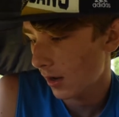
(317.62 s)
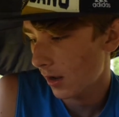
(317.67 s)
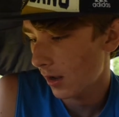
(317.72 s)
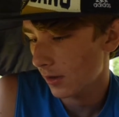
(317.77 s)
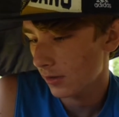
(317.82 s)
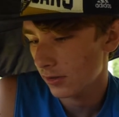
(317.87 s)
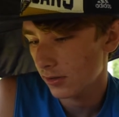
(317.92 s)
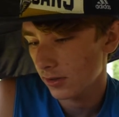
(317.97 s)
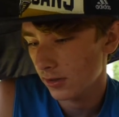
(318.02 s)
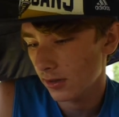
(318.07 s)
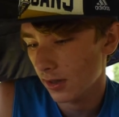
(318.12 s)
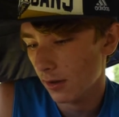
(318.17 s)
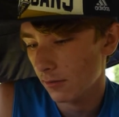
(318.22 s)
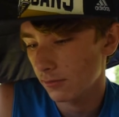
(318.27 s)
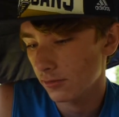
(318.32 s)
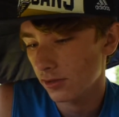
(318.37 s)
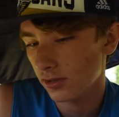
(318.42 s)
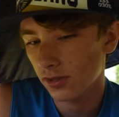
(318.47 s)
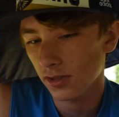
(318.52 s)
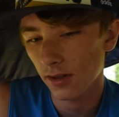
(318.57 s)
I'm just
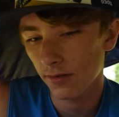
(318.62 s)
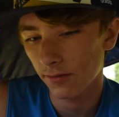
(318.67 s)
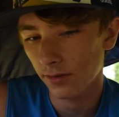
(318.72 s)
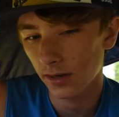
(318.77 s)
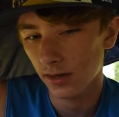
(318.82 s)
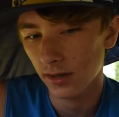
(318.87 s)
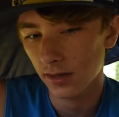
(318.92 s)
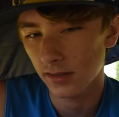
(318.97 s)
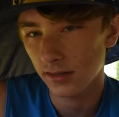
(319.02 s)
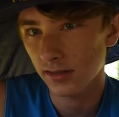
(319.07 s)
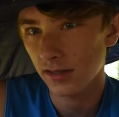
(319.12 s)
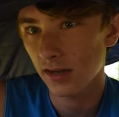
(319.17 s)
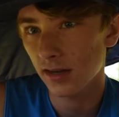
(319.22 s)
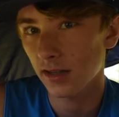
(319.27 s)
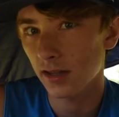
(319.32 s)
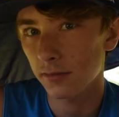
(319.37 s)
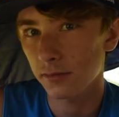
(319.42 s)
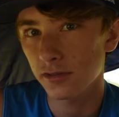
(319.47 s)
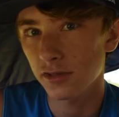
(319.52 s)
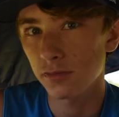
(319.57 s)
not very good at
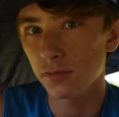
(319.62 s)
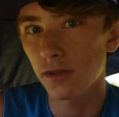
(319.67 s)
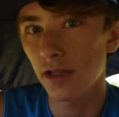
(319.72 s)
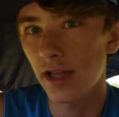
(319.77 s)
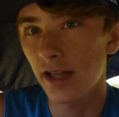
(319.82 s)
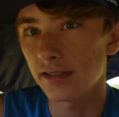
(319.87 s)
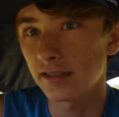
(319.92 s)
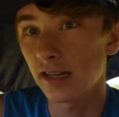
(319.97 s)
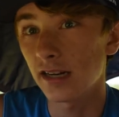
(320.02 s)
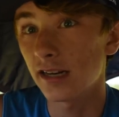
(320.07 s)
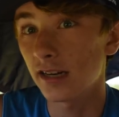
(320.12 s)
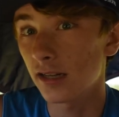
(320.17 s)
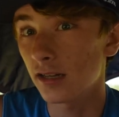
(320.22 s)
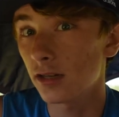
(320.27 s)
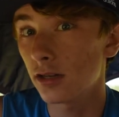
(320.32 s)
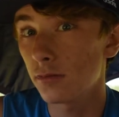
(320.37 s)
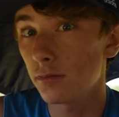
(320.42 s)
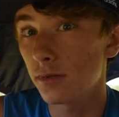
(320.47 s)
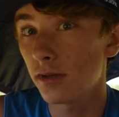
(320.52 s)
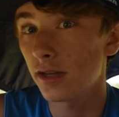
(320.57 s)
setting up this blind. And it
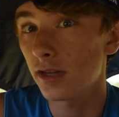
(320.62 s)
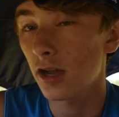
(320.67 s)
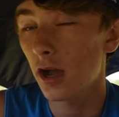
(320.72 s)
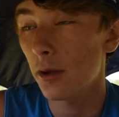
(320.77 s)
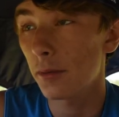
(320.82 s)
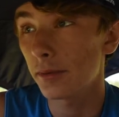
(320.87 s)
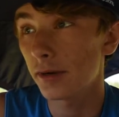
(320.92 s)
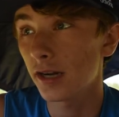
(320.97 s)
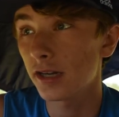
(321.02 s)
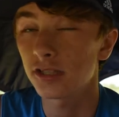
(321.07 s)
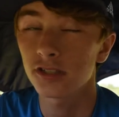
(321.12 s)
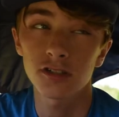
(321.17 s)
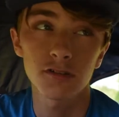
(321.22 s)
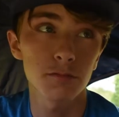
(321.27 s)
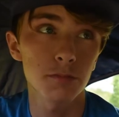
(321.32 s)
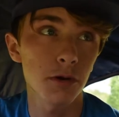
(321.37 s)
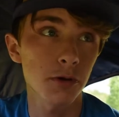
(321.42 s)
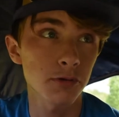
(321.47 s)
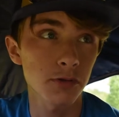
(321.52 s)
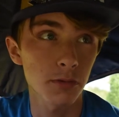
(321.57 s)
could be a combination
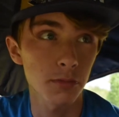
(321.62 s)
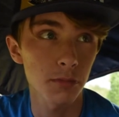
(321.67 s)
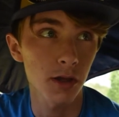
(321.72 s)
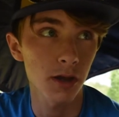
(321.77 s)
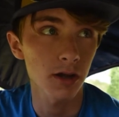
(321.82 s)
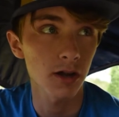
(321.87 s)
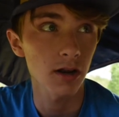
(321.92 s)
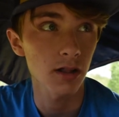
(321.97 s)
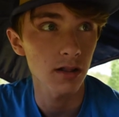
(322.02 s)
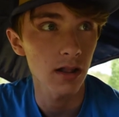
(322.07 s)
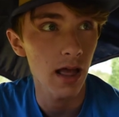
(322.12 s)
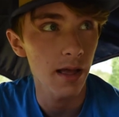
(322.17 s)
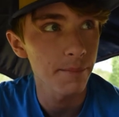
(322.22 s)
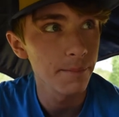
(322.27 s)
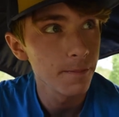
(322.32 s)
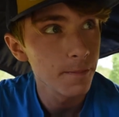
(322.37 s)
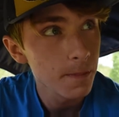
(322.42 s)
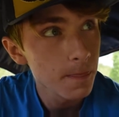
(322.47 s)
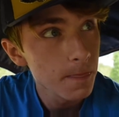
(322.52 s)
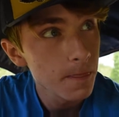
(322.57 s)
of both, I'm not gonna lie.
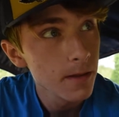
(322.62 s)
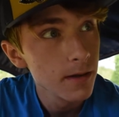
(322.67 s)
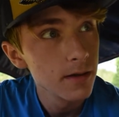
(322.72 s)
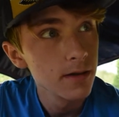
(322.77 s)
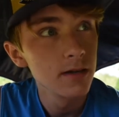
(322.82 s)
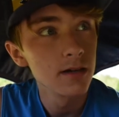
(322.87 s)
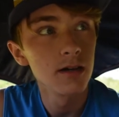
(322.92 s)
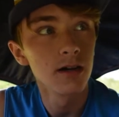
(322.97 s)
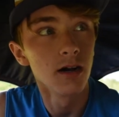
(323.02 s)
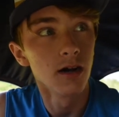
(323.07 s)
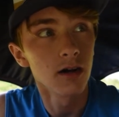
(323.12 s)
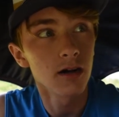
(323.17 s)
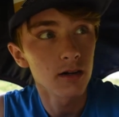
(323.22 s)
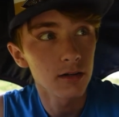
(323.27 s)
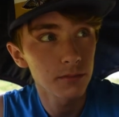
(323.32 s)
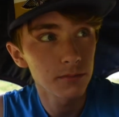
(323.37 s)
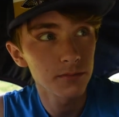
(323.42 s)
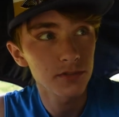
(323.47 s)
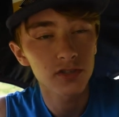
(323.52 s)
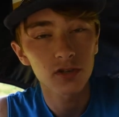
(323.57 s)

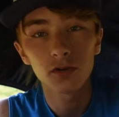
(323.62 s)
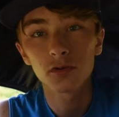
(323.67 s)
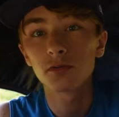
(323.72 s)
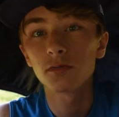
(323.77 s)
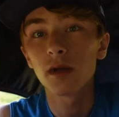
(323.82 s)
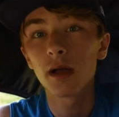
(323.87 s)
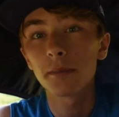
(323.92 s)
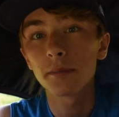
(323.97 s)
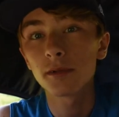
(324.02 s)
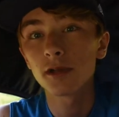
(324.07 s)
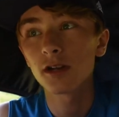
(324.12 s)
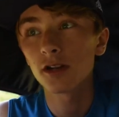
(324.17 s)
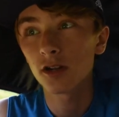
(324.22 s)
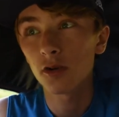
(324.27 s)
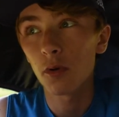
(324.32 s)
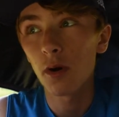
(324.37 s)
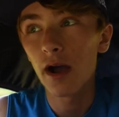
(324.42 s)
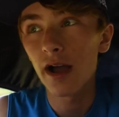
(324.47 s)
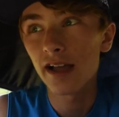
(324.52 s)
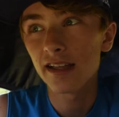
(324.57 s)
So I'm gonna
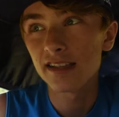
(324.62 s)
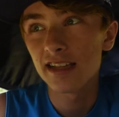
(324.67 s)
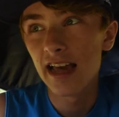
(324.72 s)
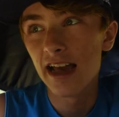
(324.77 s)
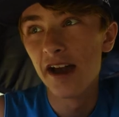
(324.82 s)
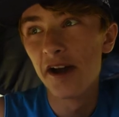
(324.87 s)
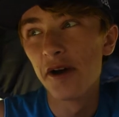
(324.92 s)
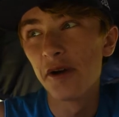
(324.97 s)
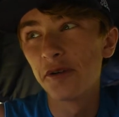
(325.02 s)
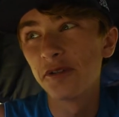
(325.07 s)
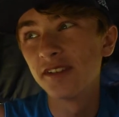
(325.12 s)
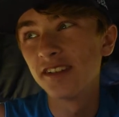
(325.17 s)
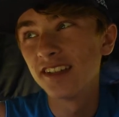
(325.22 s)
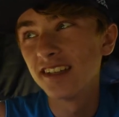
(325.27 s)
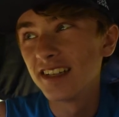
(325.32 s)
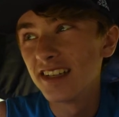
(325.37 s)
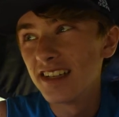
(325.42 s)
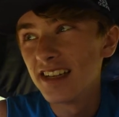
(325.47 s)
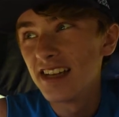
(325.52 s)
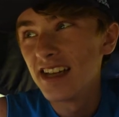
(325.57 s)
quiet down
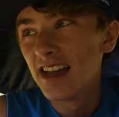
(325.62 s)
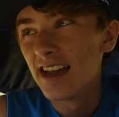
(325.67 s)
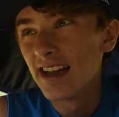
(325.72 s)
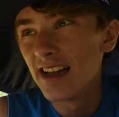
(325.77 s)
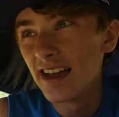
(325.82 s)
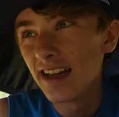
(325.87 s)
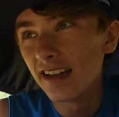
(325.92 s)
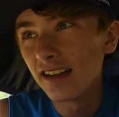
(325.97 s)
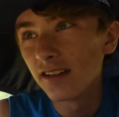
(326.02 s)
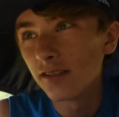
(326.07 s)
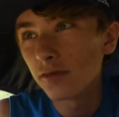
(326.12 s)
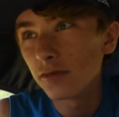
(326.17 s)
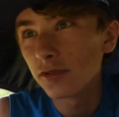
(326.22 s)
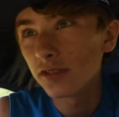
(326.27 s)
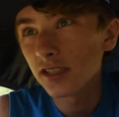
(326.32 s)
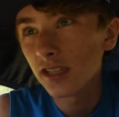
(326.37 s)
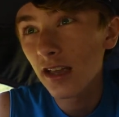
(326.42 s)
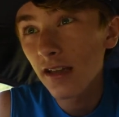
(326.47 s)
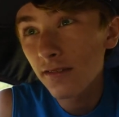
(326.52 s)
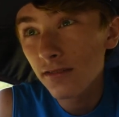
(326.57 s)
and we'll
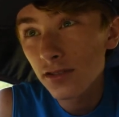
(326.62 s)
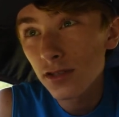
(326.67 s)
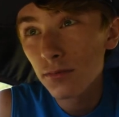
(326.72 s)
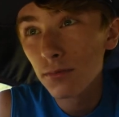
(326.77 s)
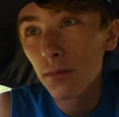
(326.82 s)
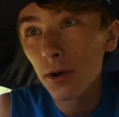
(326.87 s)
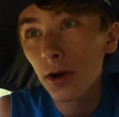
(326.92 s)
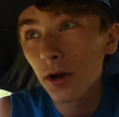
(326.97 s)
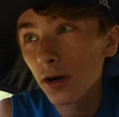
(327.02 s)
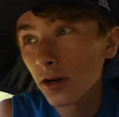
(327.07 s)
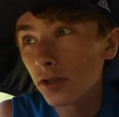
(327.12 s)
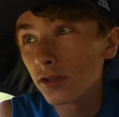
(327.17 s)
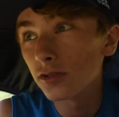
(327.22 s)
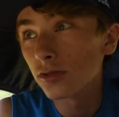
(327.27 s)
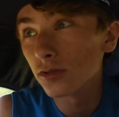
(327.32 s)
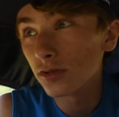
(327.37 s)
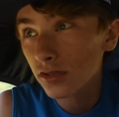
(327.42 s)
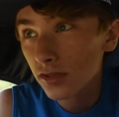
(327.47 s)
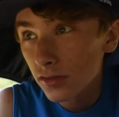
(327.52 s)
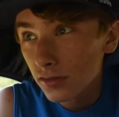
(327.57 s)
see if some
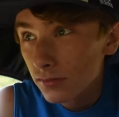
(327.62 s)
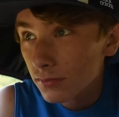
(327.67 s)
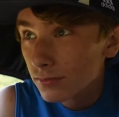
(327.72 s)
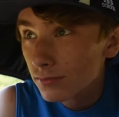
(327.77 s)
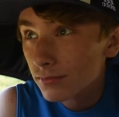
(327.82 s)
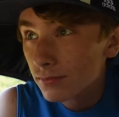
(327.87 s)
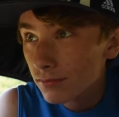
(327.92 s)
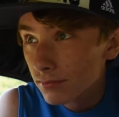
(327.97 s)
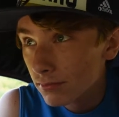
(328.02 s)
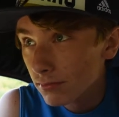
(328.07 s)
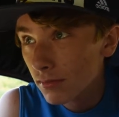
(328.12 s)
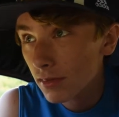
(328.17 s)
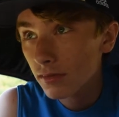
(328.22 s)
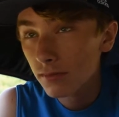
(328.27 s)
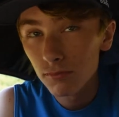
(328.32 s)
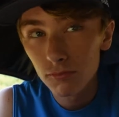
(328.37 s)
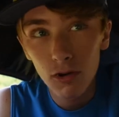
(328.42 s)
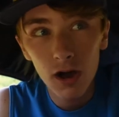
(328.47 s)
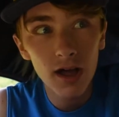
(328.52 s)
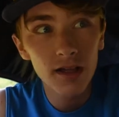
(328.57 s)
birds or some
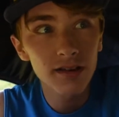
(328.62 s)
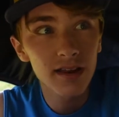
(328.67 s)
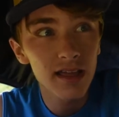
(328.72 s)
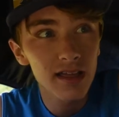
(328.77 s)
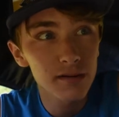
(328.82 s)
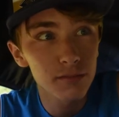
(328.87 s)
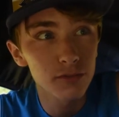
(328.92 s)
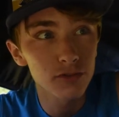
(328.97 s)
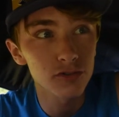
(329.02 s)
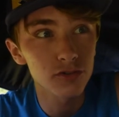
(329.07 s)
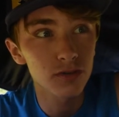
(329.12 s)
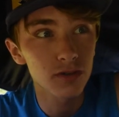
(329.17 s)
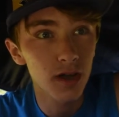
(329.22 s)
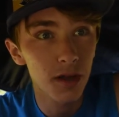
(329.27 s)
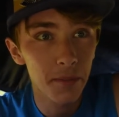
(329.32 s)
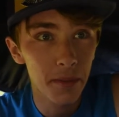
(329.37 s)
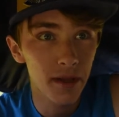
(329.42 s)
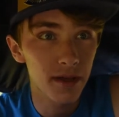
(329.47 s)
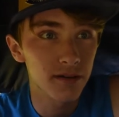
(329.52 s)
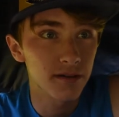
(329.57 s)
wild animals will
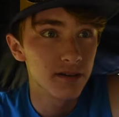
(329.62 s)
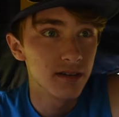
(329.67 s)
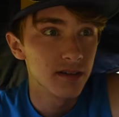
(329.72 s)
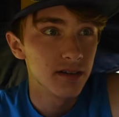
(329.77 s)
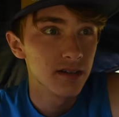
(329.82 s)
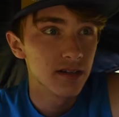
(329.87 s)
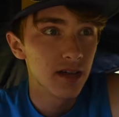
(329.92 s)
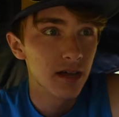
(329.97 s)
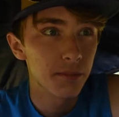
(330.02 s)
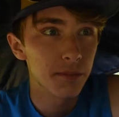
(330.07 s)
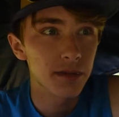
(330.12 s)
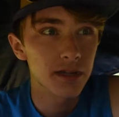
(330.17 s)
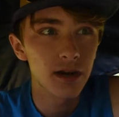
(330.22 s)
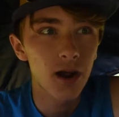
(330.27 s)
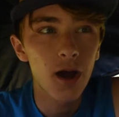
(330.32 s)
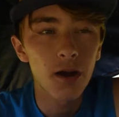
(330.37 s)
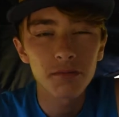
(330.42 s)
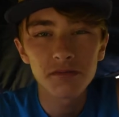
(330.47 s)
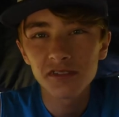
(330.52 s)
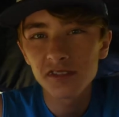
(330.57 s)
come out. I mean,
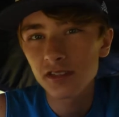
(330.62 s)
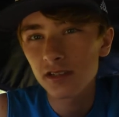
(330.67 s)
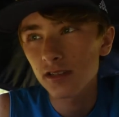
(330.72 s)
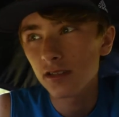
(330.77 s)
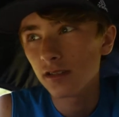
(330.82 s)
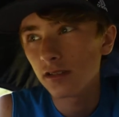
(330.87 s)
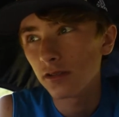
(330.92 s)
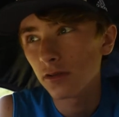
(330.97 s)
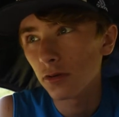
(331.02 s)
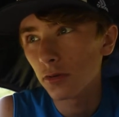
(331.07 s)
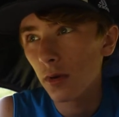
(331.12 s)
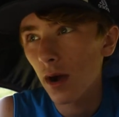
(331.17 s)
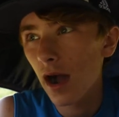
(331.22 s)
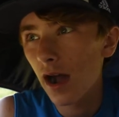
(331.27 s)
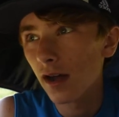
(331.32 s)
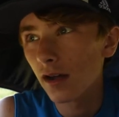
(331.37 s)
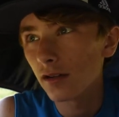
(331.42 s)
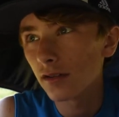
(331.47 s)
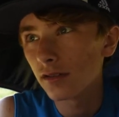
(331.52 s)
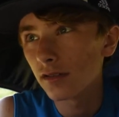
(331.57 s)
obviously they're
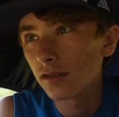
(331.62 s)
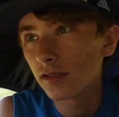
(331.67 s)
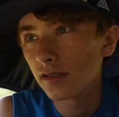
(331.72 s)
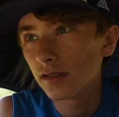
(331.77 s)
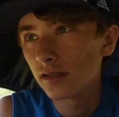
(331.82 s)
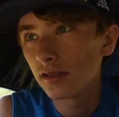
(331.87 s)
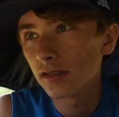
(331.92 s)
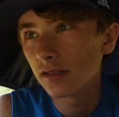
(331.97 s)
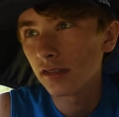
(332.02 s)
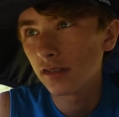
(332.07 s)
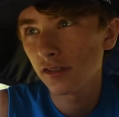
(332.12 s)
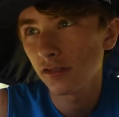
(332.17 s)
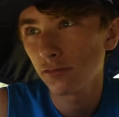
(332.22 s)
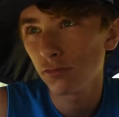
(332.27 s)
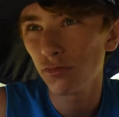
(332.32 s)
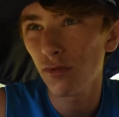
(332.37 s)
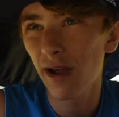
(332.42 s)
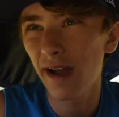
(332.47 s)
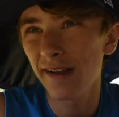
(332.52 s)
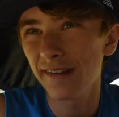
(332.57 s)
wild. It's
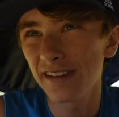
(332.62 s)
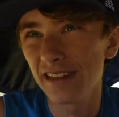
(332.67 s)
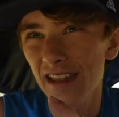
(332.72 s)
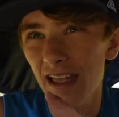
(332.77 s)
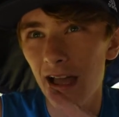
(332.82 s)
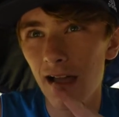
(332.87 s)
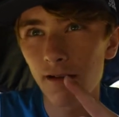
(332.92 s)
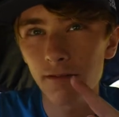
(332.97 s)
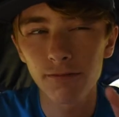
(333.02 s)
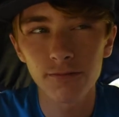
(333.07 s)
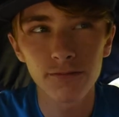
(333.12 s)
wildlife